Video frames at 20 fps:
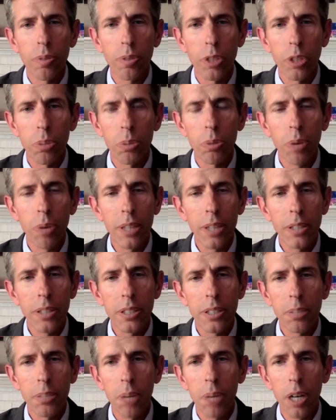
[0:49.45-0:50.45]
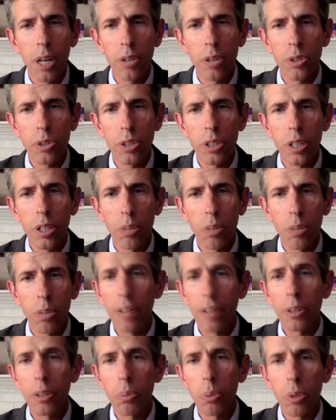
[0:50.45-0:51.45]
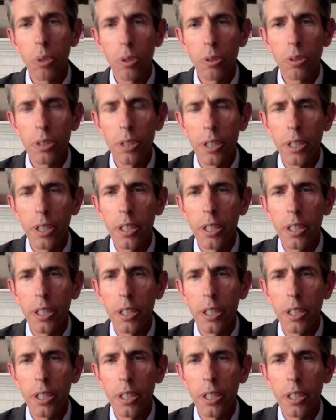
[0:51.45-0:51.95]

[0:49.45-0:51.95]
human rights and democracy around the world.